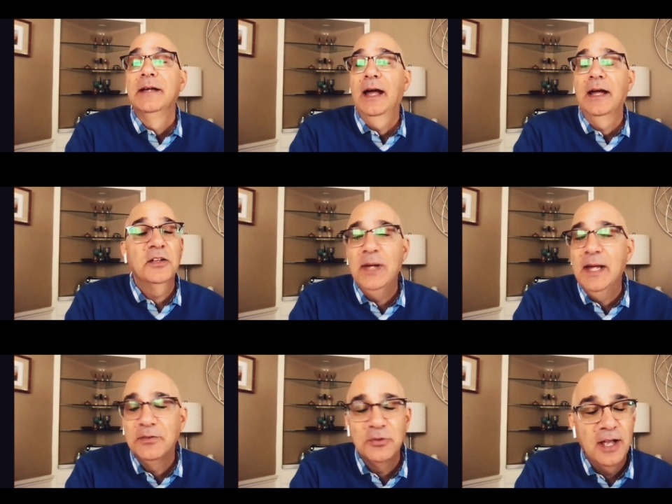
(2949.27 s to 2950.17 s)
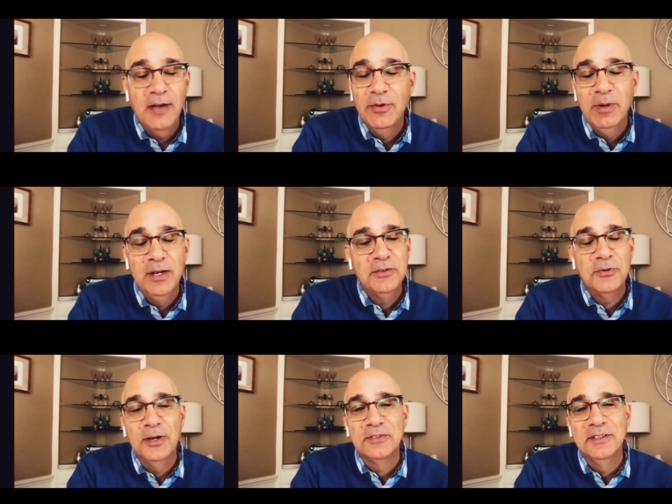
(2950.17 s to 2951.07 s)
I guess we answered everybody's
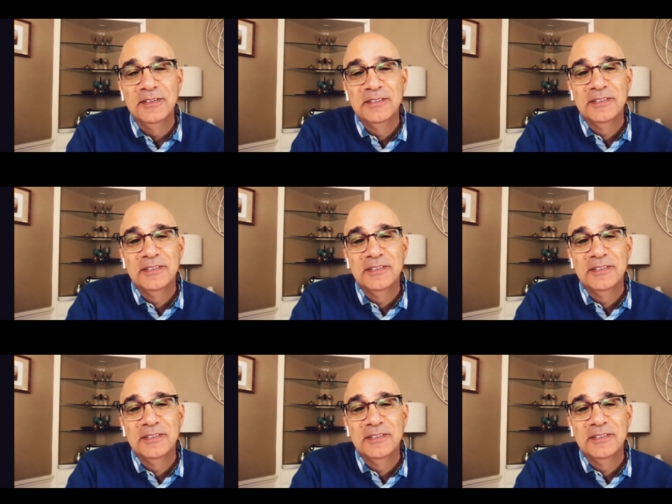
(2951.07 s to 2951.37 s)
question.